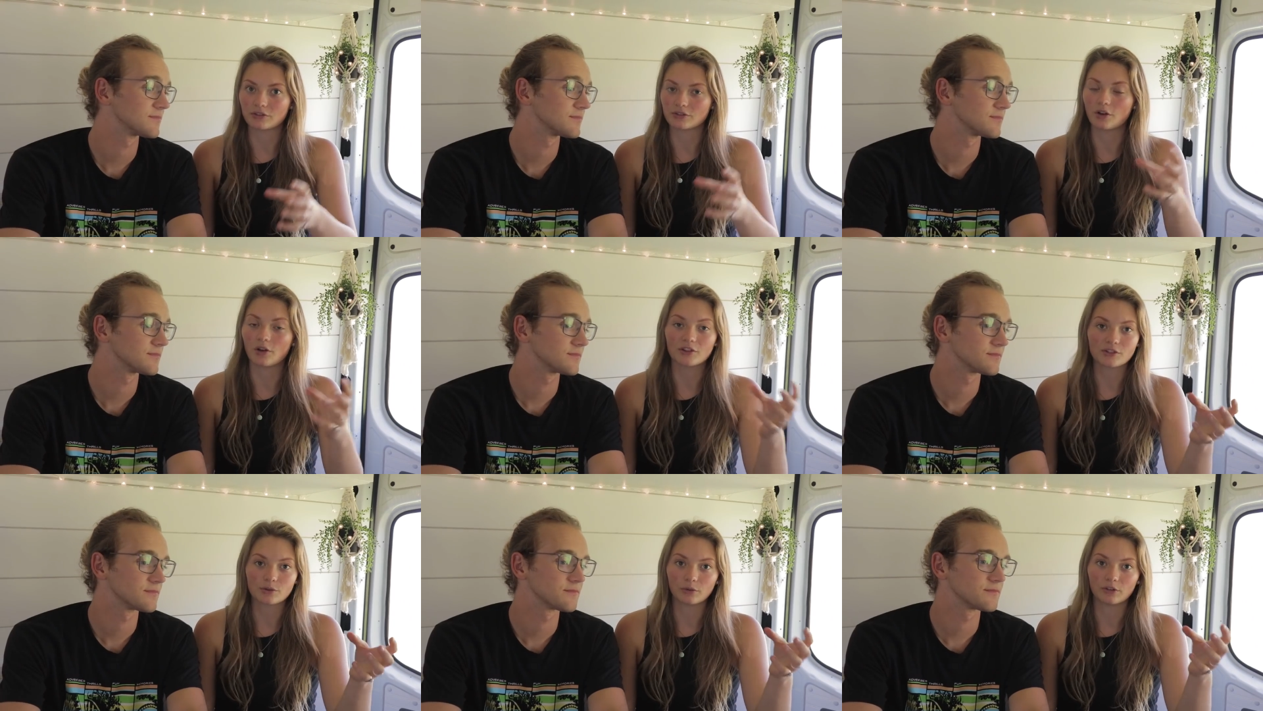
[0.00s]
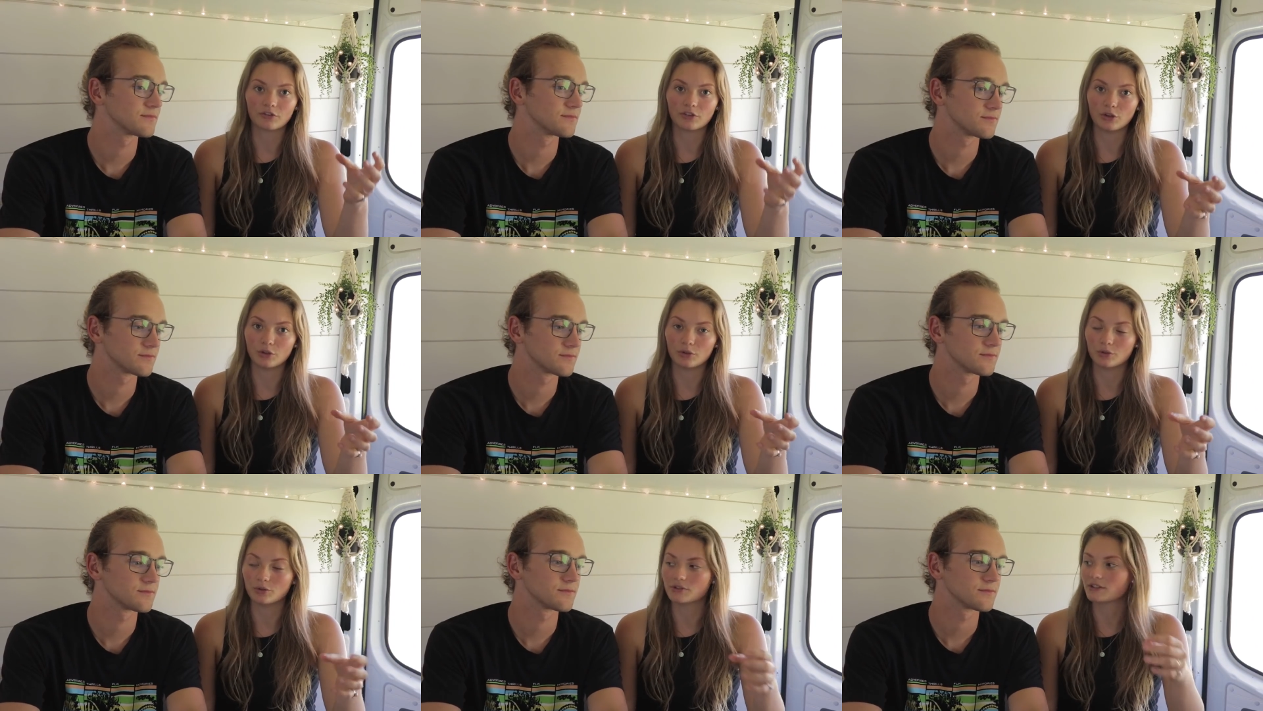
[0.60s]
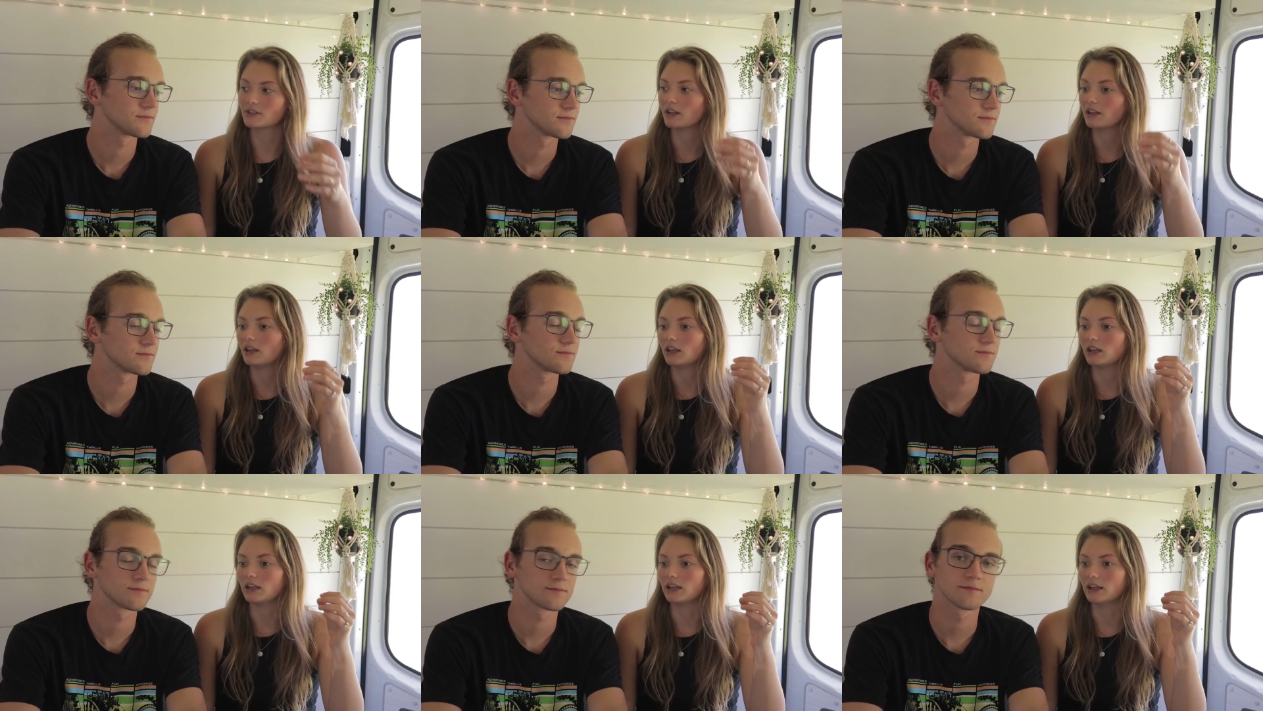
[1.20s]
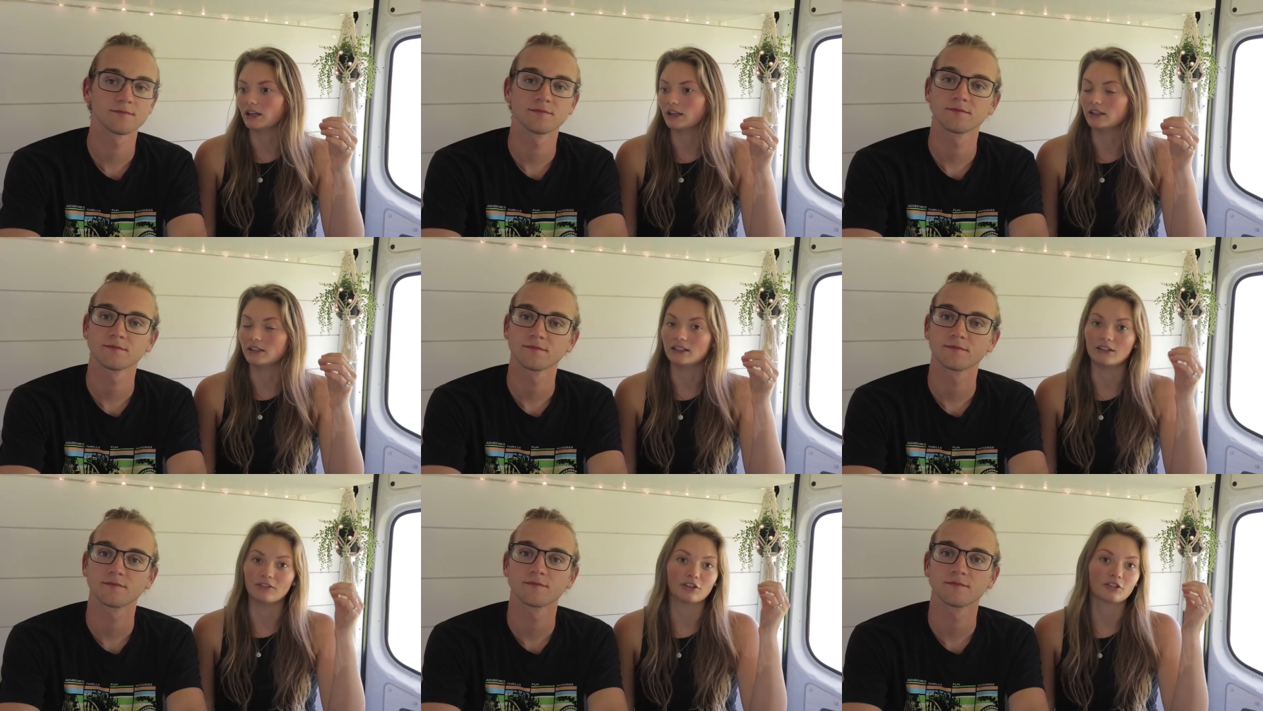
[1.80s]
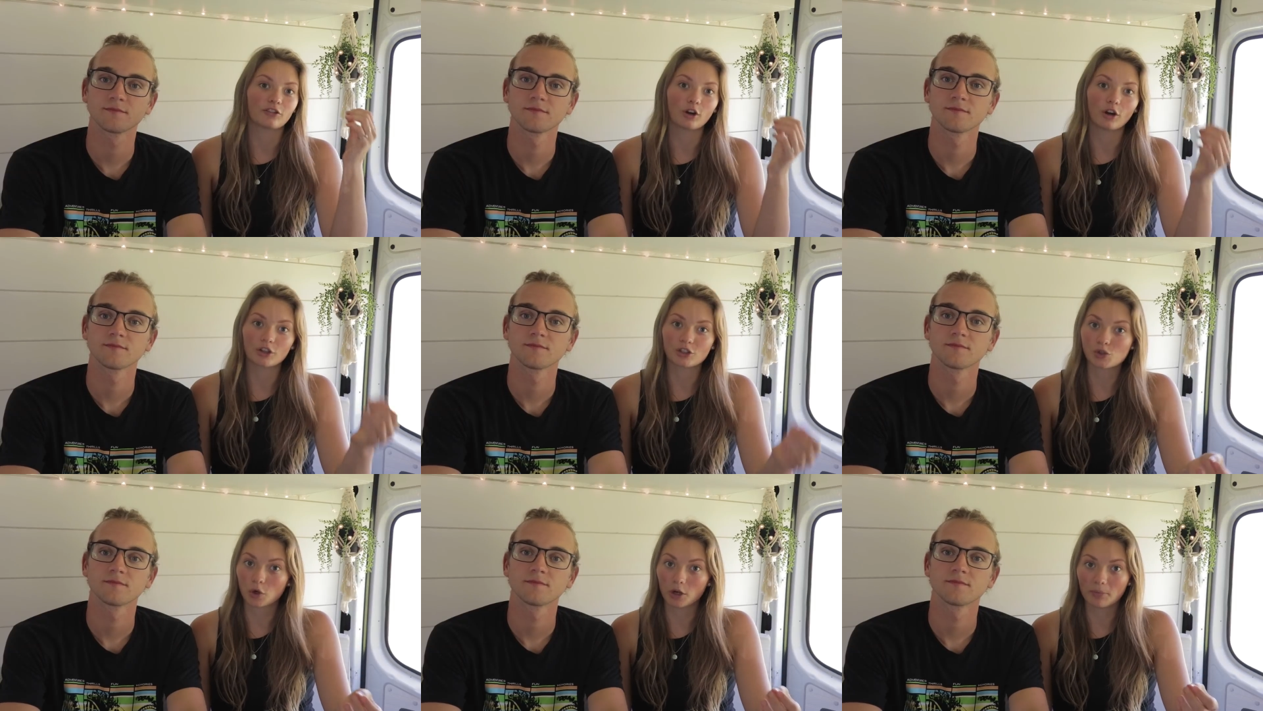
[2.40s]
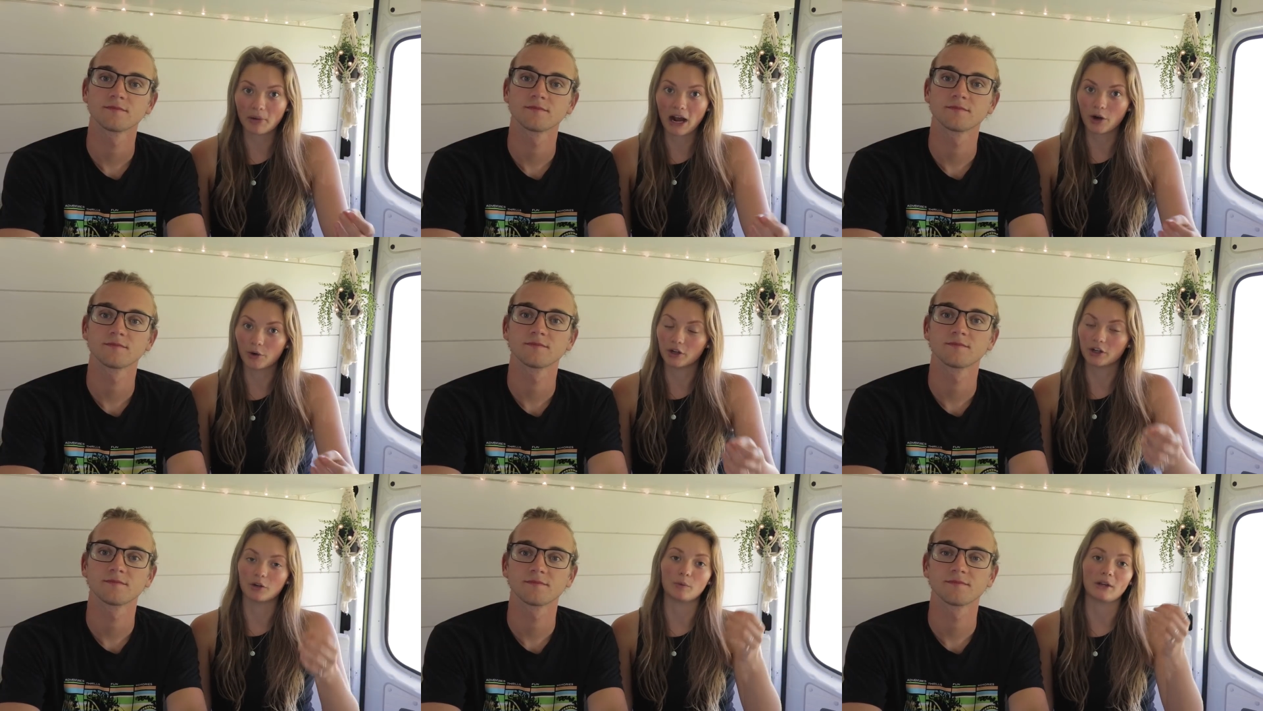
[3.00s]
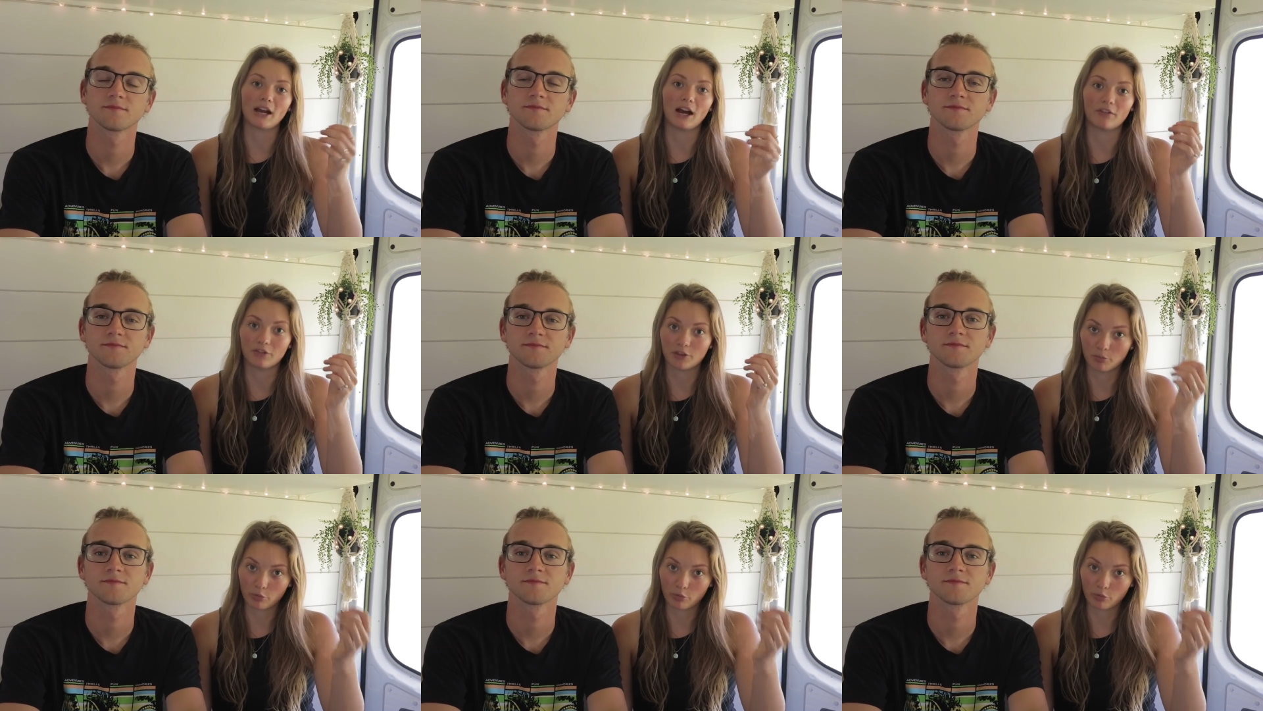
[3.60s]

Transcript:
Speaker 1: there's also a fuse and even for our shore power we have the